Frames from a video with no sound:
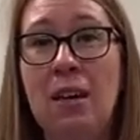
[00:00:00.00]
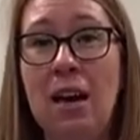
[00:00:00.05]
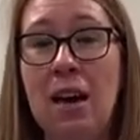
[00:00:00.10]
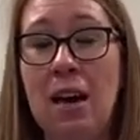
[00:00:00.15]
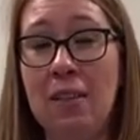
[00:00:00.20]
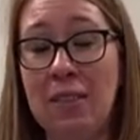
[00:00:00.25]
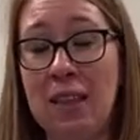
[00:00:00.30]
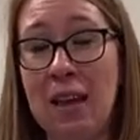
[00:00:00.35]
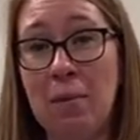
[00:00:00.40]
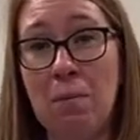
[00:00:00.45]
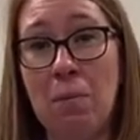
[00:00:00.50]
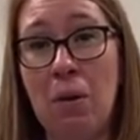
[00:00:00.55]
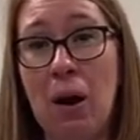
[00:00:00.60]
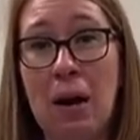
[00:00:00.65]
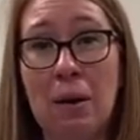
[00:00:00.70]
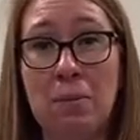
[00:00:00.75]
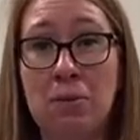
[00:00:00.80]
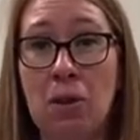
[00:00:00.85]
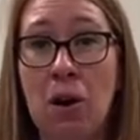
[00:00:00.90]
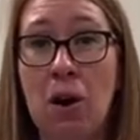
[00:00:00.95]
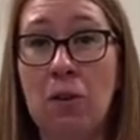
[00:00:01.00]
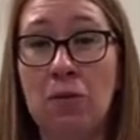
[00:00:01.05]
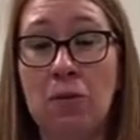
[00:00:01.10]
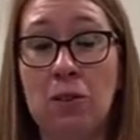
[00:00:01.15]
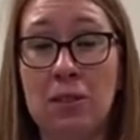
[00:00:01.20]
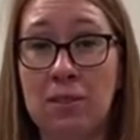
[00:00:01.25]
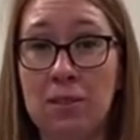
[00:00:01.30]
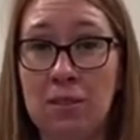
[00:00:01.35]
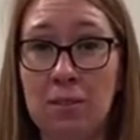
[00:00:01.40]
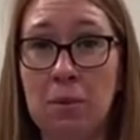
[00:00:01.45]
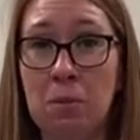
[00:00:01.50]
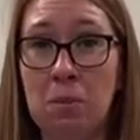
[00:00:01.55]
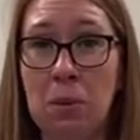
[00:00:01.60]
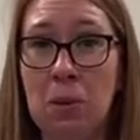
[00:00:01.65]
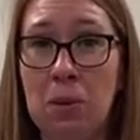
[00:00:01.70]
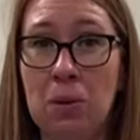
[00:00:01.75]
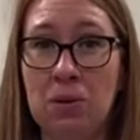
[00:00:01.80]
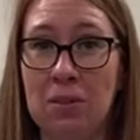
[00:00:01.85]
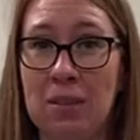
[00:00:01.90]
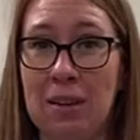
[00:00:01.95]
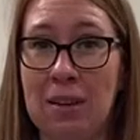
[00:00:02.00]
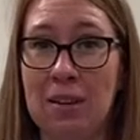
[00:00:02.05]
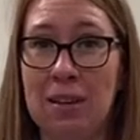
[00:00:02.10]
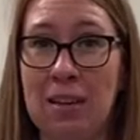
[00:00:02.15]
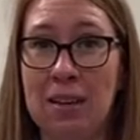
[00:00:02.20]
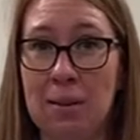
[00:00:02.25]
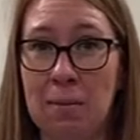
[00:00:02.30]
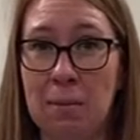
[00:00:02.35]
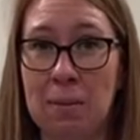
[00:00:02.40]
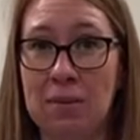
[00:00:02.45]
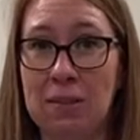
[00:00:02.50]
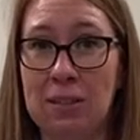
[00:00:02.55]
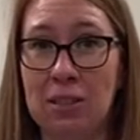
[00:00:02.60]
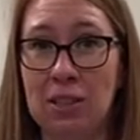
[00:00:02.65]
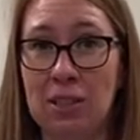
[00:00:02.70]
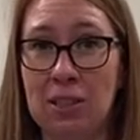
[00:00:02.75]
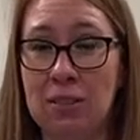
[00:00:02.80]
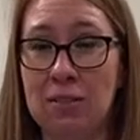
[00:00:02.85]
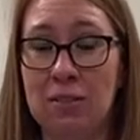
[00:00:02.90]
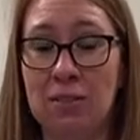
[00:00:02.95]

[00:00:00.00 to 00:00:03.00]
and then perhaps offer to support her in a position.